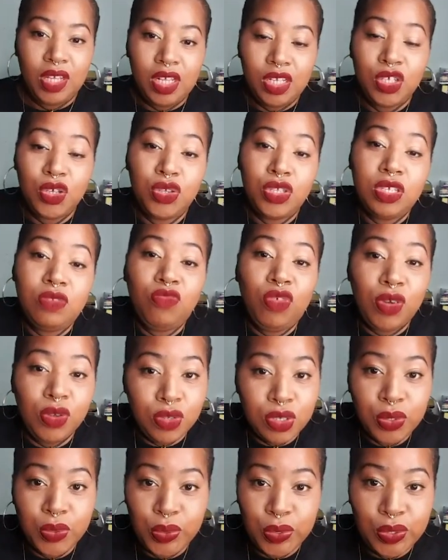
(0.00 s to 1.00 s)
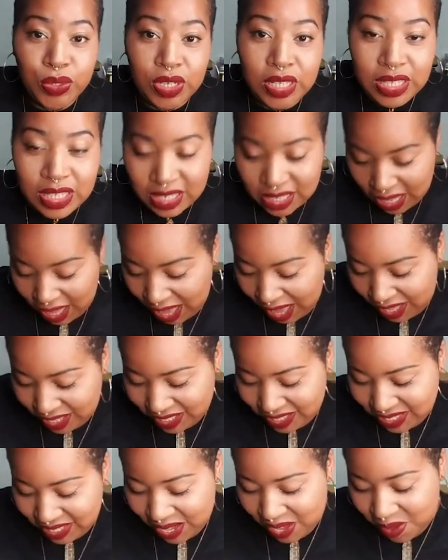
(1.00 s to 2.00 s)
using rose quartz.
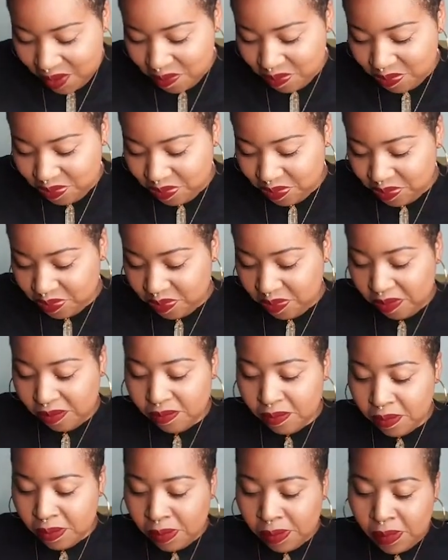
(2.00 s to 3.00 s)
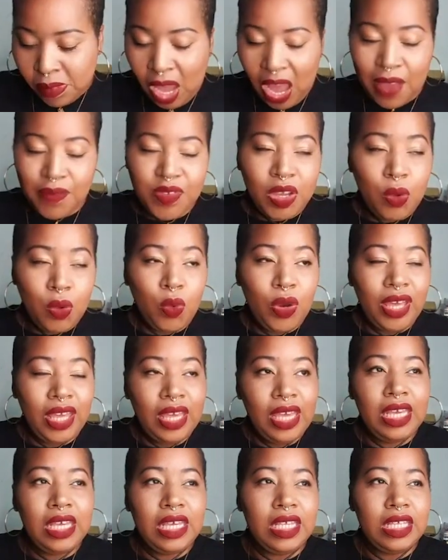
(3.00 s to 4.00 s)
And I think what it
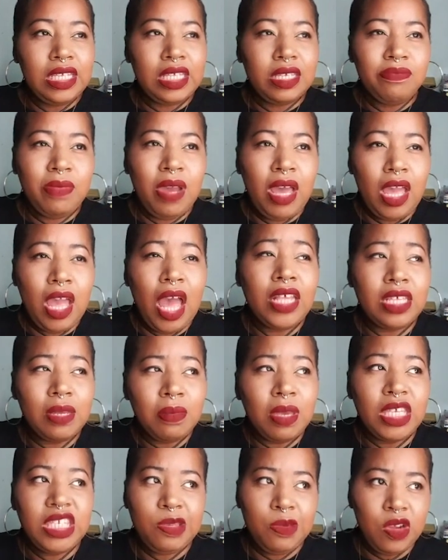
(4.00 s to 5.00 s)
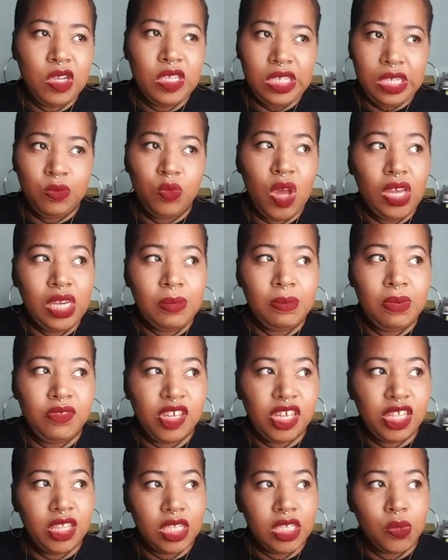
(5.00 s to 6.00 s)
is, as I'm experiencing working with
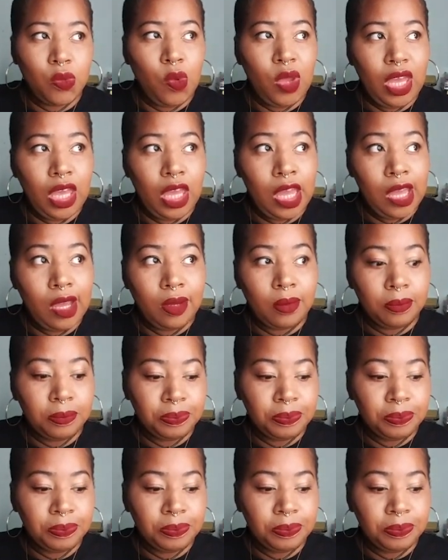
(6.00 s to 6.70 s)
it this week,